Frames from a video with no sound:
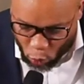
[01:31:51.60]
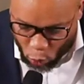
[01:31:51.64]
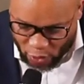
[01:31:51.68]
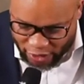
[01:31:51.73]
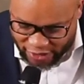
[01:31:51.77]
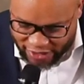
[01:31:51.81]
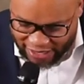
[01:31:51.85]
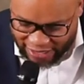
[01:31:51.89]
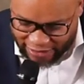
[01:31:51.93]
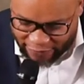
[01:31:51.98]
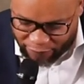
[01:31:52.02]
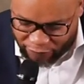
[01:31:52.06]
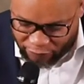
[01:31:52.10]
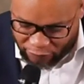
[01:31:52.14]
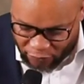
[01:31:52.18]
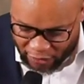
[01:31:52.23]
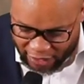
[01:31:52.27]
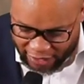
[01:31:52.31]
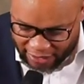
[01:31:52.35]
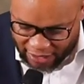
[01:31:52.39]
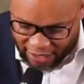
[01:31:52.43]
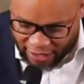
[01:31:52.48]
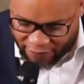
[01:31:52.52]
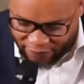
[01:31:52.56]
was in
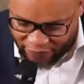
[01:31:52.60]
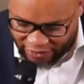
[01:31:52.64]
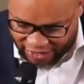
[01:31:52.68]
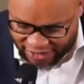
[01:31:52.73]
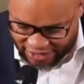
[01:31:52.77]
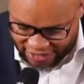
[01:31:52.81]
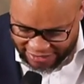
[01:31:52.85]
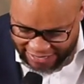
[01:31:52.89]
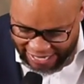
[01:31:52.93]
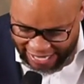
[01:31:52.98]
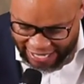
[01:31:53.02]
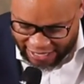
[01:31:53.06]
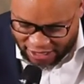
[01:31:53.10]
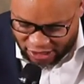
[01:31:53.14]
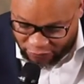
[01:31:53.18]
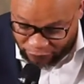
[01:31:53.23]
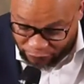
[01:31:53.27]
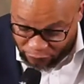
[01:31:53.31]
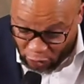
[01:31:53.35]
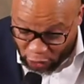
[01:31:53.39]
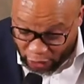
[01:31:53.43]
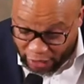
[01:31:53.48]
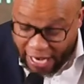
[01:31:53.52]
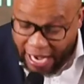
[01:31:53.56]
front of its next
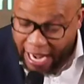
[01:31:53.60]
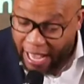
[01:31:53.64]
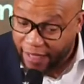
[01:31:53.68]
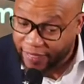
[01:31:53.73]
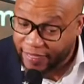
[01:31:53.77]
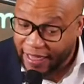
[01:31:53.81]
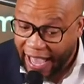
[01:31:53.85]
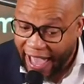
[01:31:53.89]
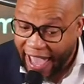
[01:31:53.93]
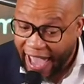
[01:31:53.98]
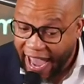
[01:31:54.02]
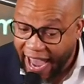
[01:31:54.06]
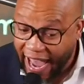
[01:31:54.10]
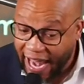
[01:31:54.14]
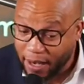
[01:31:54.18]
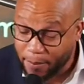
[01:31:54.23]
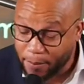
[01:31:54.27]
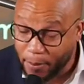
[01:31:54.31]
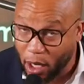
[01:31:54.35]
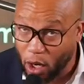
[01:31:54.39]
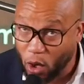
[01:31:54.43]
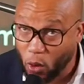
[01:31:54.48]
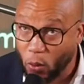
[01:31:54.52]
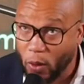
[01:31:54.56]
foot. The
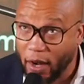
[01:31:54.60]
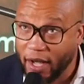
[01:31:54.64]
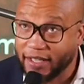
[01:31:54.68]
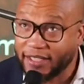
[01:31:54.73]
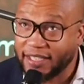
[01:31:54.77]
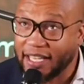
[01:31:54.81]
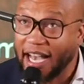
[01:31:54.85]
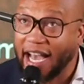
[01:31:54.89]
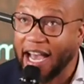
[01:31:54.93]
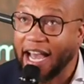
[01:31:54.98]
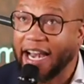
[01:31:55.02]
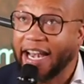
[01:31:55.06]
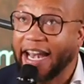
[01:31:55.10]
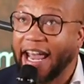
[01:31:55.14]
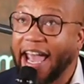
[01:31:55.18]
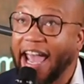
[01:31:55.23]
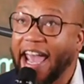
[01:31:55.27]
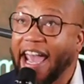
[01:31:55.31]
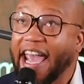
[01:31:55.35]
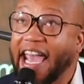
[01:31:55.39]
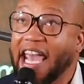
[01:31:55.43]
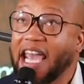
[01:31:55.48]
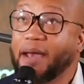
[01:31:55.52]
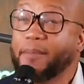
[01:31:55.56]
animal was
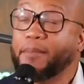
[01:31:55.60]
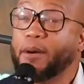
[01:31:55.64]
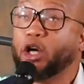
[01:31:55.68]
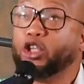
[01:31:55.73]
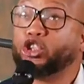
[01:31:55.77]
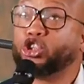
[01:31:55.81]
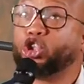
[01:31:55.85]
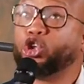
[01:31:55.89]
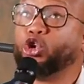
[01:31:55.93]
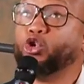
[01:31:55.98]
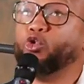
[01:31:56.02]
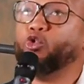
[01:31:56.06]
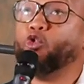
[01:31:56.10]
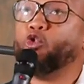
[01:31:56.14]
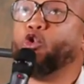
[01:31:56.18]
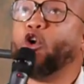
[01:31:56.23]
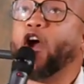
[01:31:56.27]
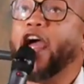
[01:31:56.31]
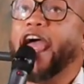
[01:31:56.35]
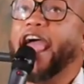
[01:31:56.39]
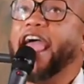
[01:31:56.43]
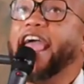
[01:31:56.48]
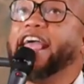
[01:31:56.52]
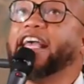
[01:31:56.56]
unable to
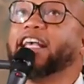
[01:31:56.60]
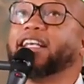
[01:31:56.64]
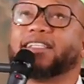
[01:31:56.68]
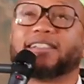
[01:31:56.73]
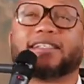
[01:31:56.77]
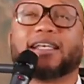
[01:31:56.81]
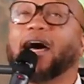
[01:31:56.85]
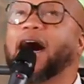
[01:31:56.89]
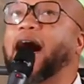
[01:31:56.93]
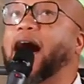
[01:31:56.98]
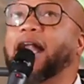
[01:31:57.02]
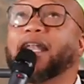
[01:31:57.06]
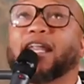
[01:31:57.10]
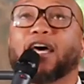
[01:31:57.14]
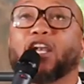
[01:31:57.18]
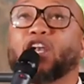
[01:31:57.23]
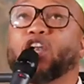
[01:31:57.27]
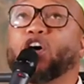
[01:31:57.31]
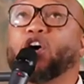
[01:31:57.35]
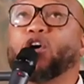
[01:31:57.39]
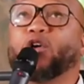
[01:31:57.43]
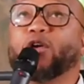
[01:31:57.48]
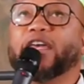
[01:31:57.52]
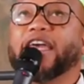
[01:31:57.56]
raise,
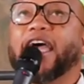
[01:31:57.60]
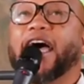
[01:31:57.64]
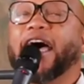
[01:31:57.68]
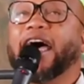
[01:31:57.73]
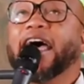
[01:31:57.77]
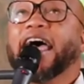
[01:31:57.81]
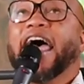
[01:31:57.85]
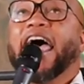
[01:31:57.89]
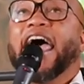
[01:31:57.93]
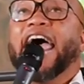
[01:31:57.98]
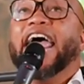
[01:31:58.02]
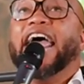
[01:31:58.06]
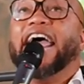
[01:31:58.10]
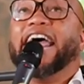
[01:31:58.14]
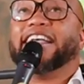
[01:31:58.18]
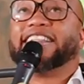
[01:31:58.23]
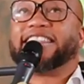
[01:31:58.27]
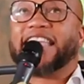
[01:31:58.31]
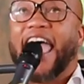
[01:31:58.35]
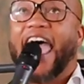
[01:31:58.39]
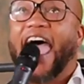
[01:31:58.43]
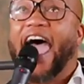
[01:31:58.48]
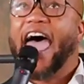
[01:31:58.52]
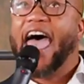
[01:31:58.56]
hallelujah, his
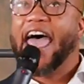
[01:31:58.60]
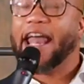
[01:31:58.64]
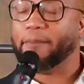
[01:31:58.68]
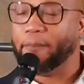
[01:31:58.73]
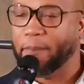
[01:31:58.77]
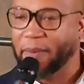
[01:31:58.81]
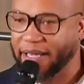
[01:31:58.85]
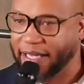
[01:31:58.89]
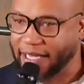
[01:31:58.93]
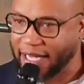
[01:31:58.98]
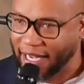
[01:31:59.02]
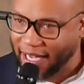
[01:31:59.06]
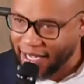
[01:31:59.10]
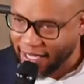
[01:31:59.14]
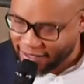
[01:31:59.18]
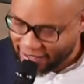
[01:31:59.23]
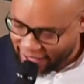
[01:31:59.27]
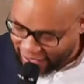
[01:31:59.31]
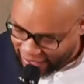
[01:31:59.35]
head because